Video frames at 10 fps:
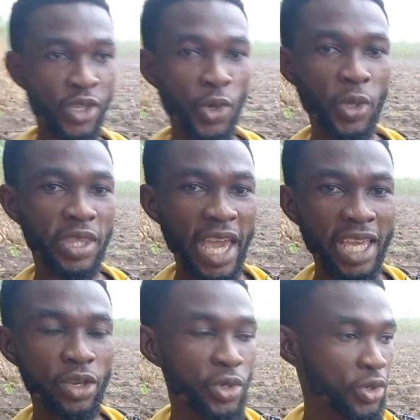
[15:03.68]
So
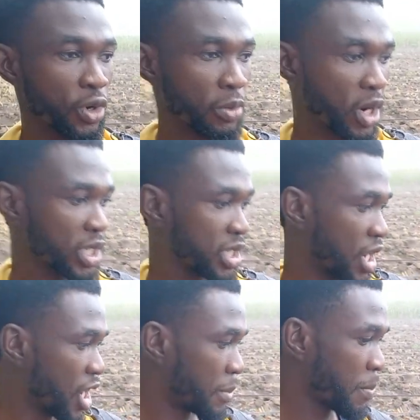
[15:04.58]
thank you so much.
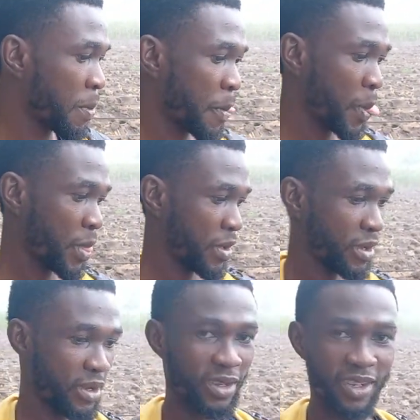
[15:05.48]

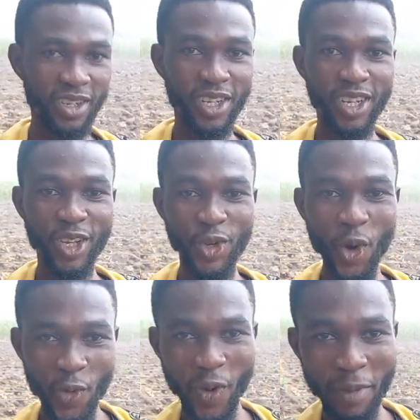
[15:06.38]

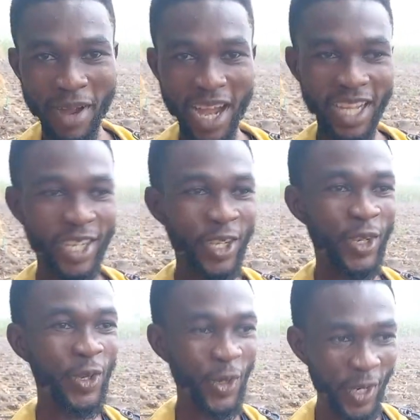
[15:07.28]
No farmer,
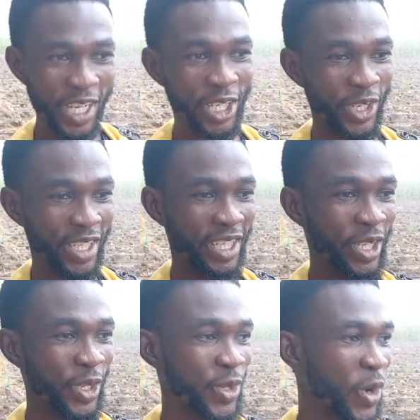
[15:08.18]
no nation.
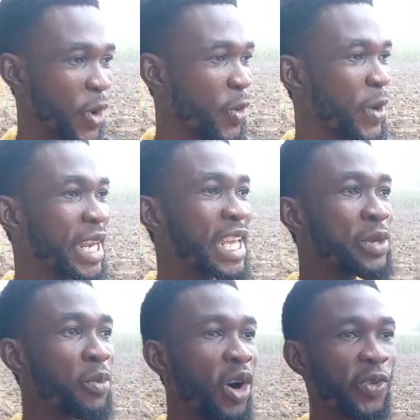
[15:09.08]
So we
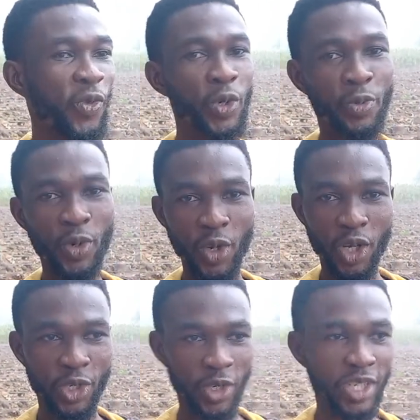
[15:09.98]
need more food
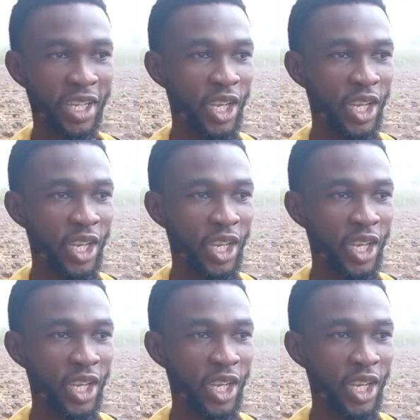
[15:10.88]
production.